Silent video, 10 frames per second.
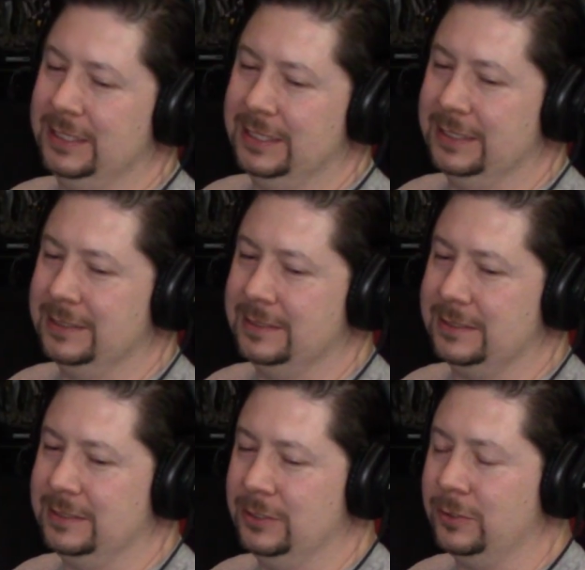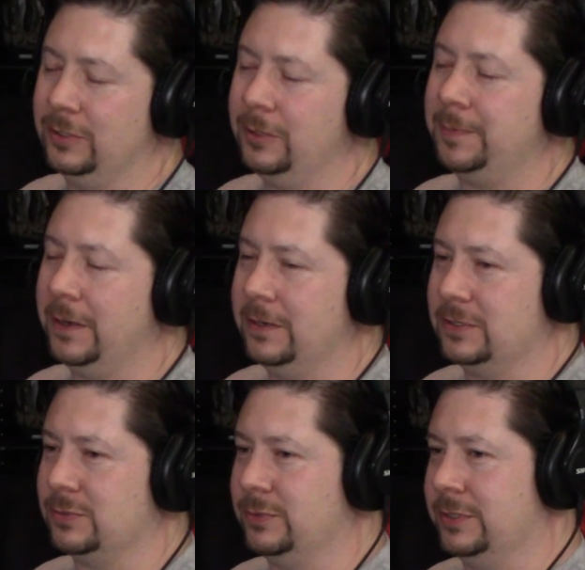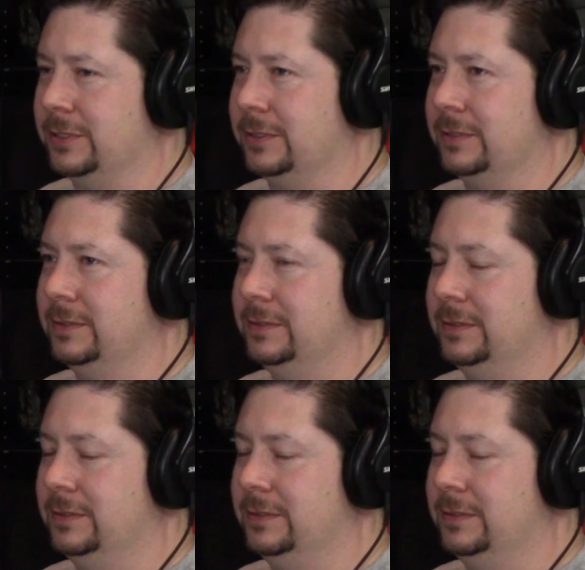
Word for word: And your parents were